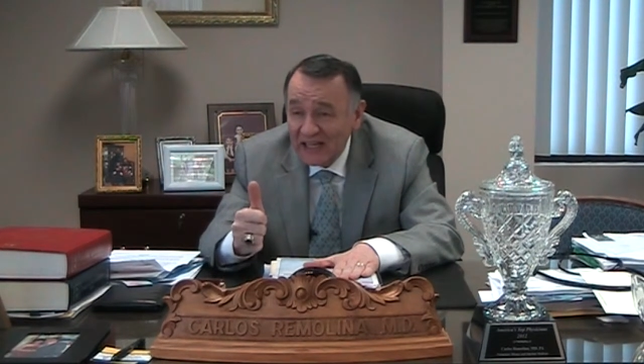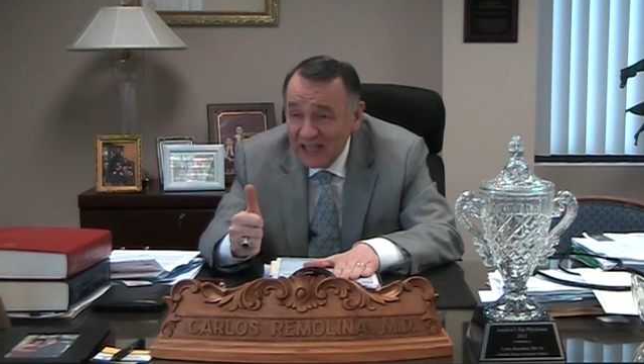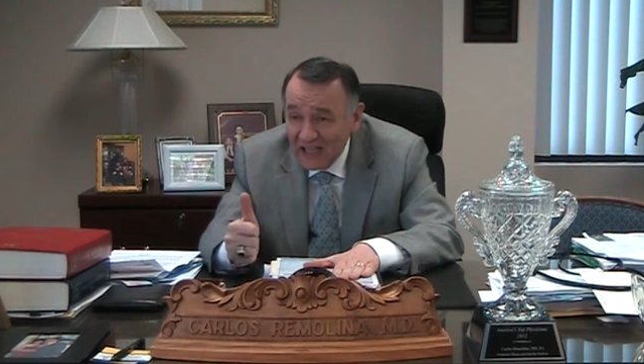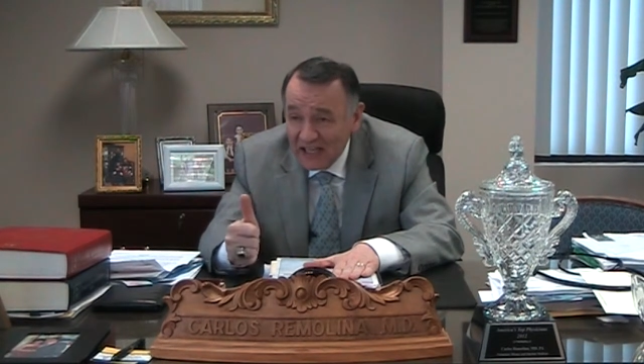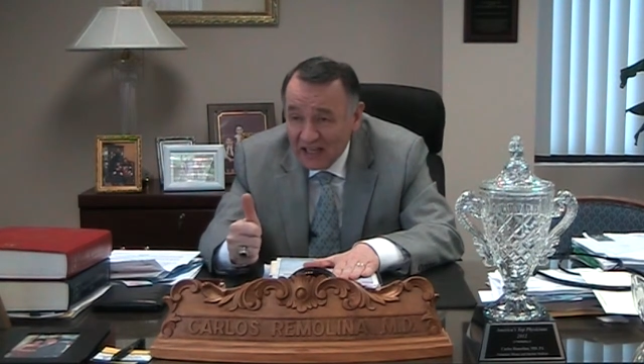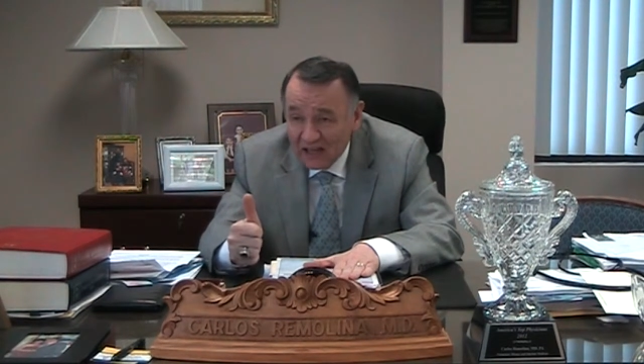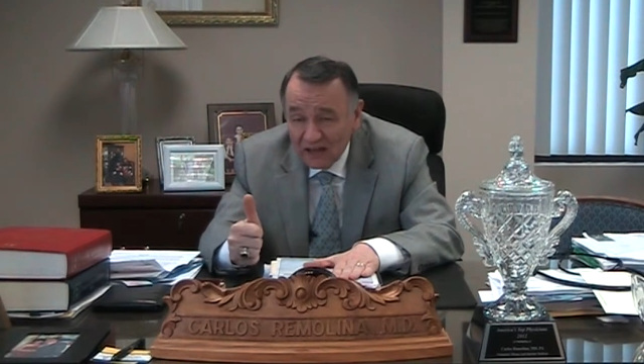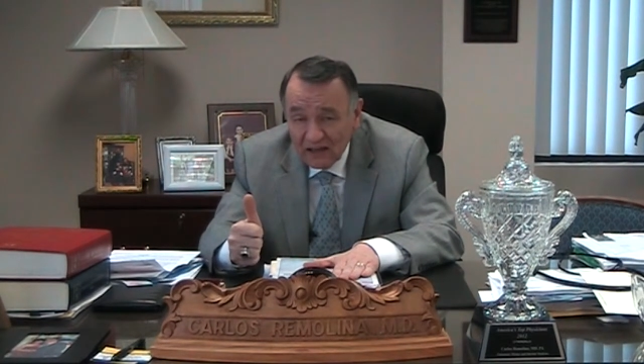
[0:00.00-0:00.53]

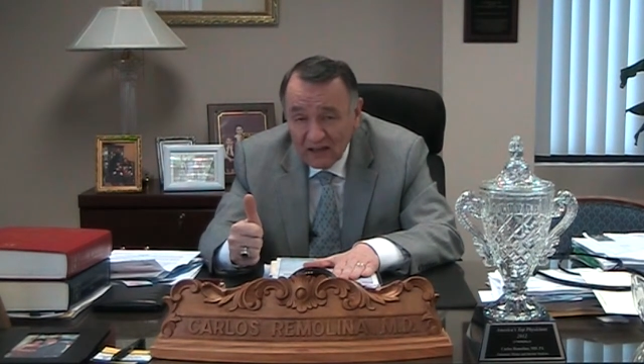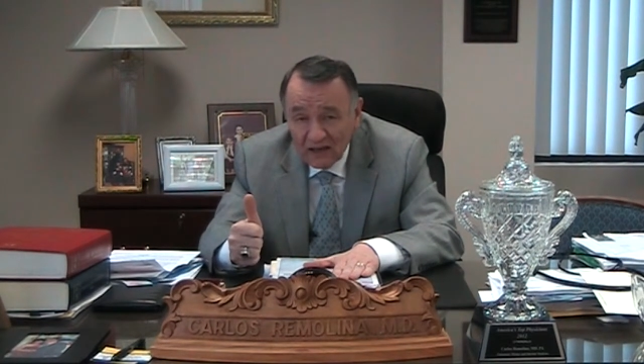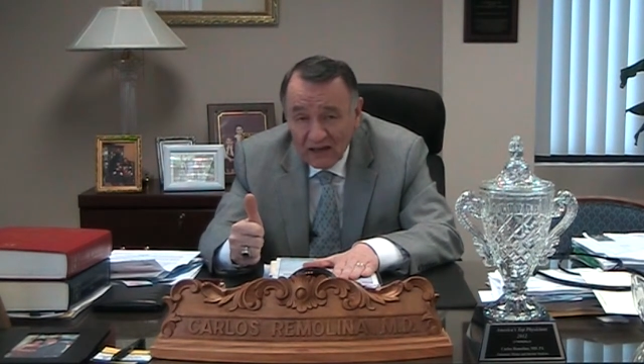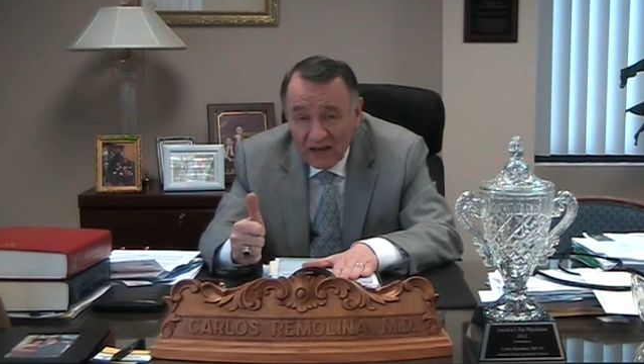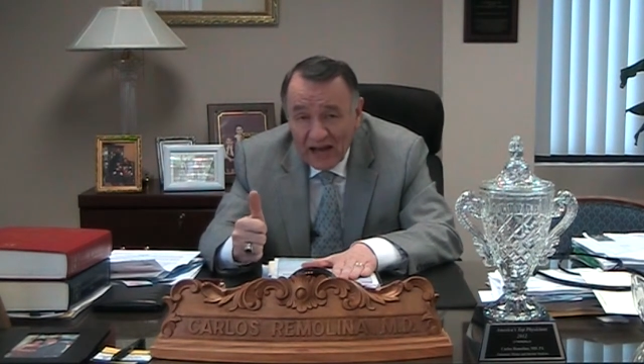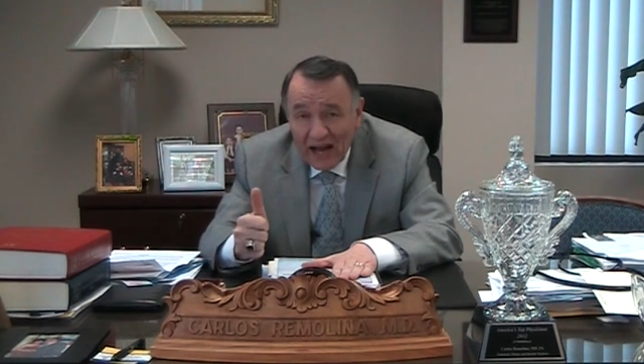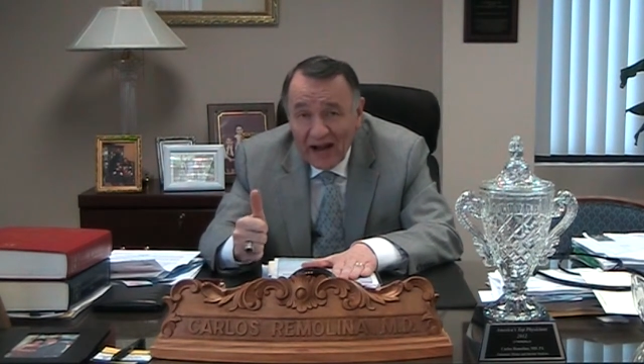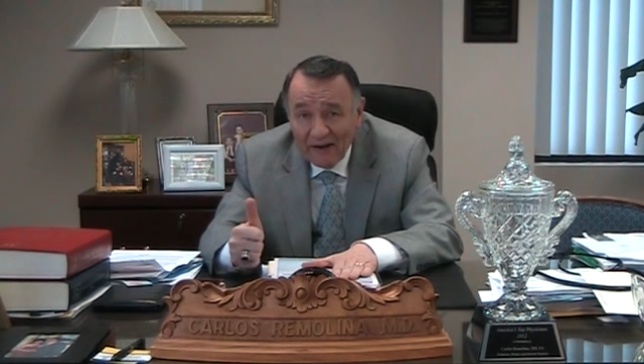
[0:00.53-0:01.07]
leak
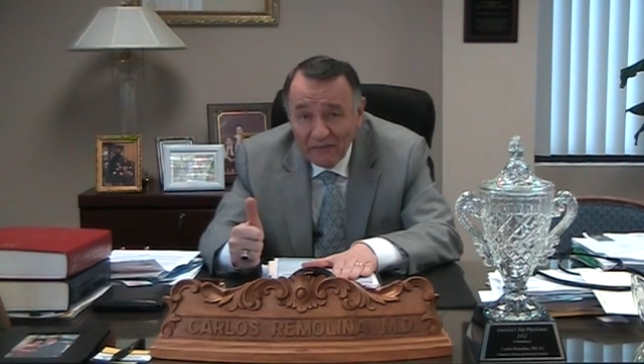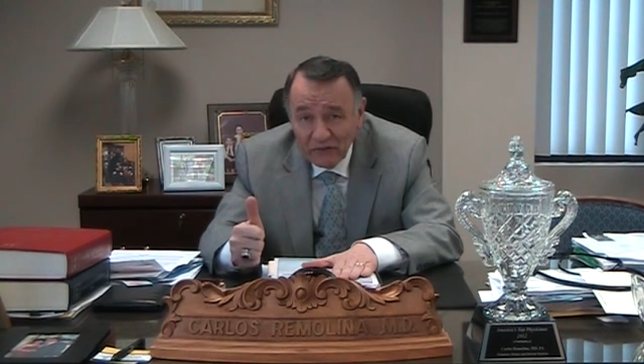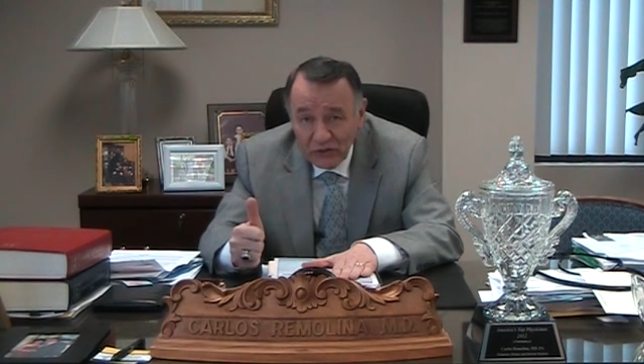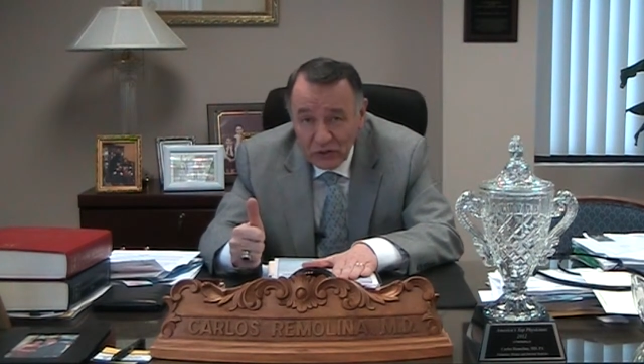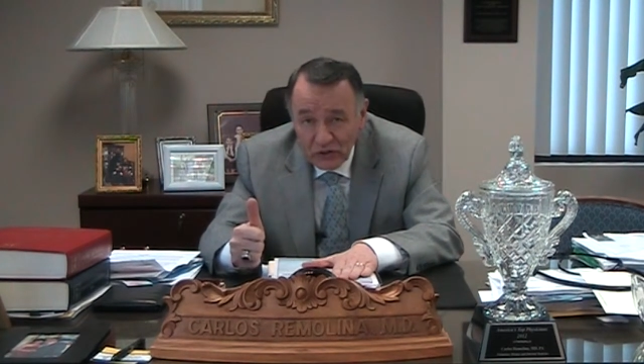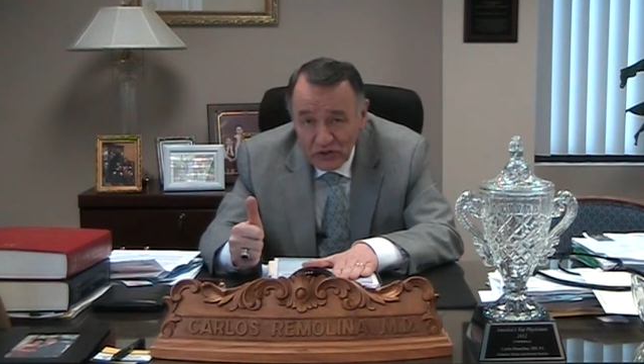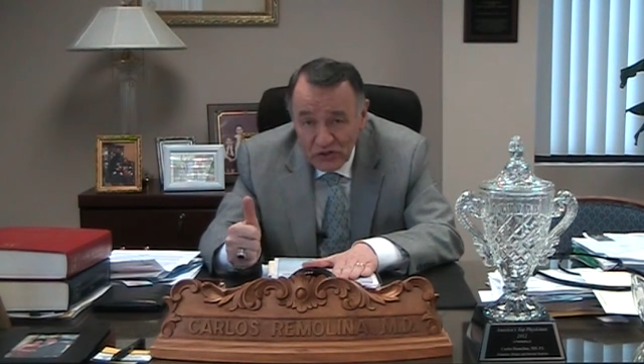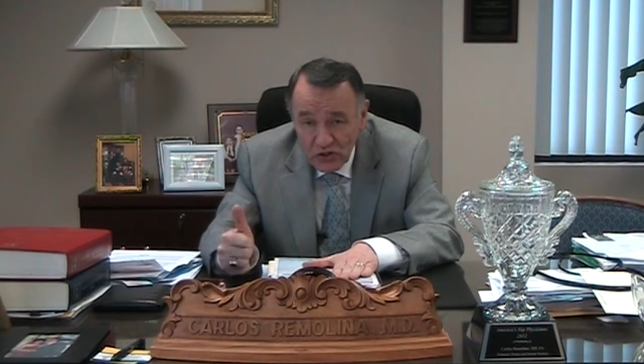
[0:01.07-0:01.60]

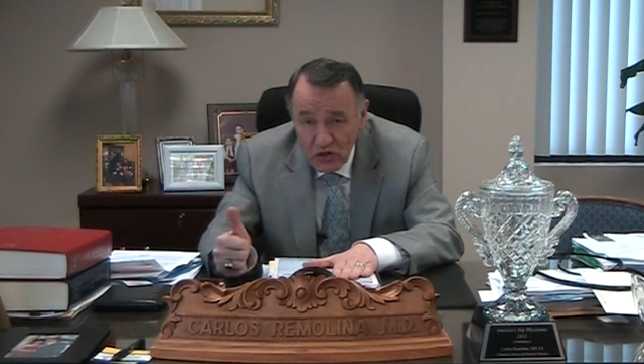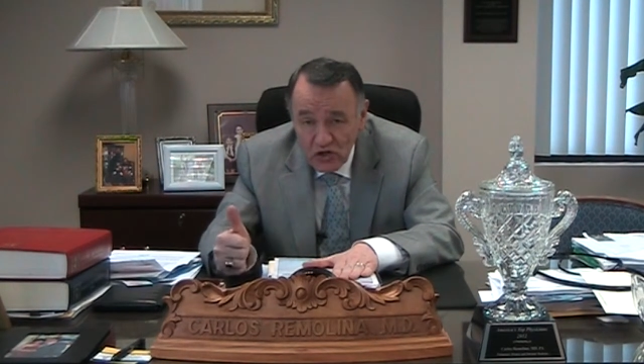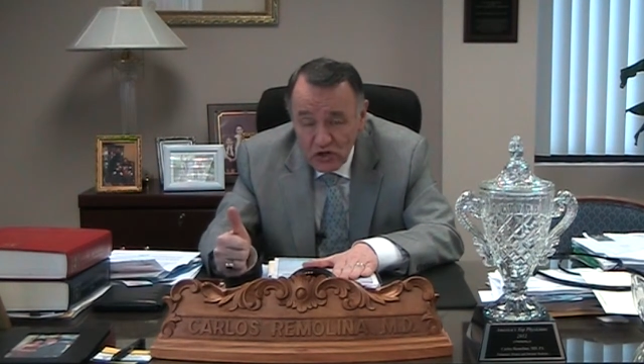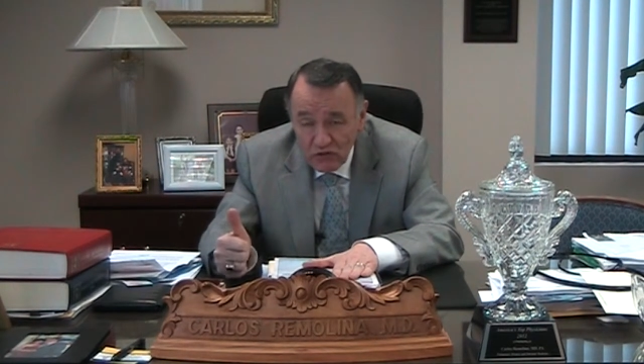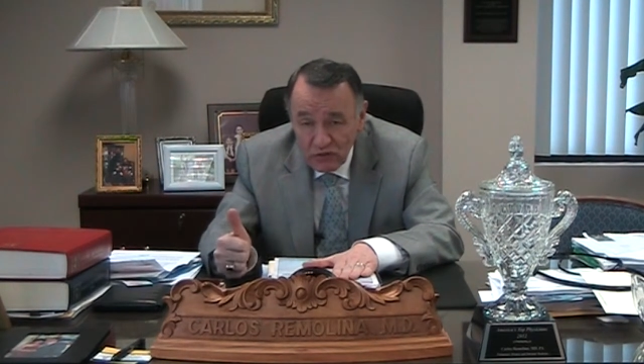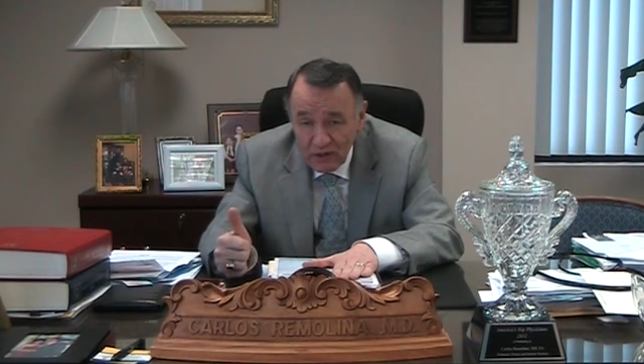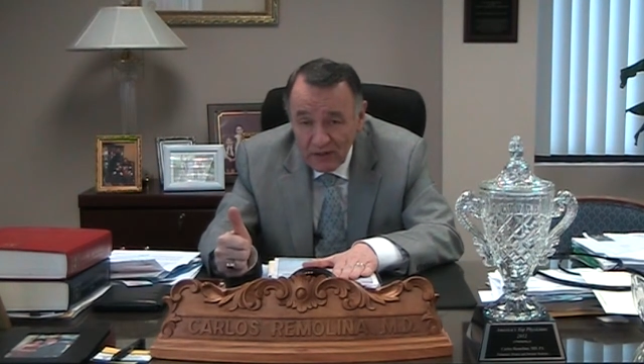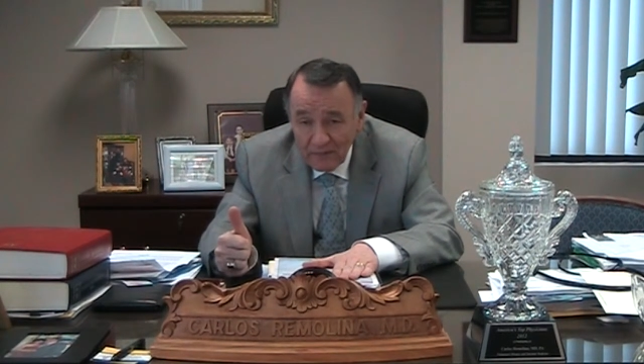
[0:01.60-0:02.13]
after
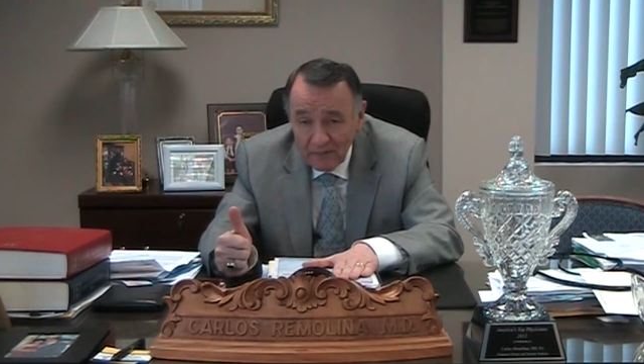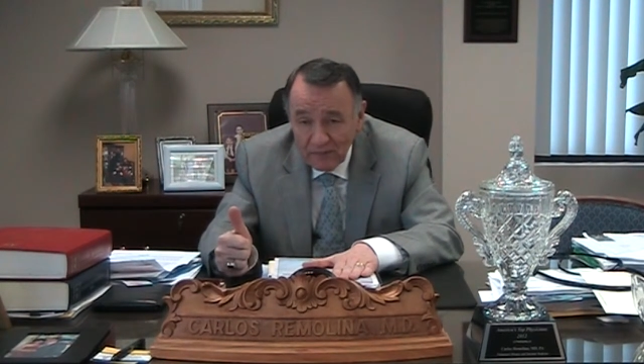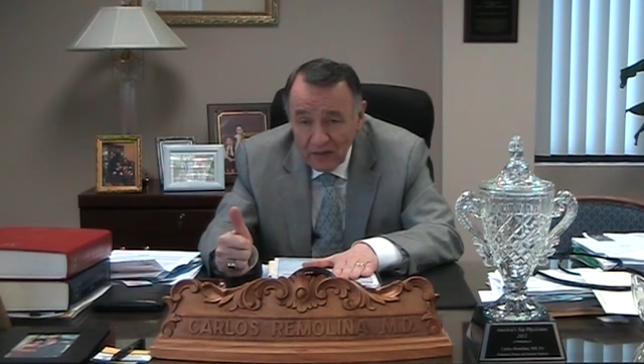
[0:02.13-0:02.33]
surgery,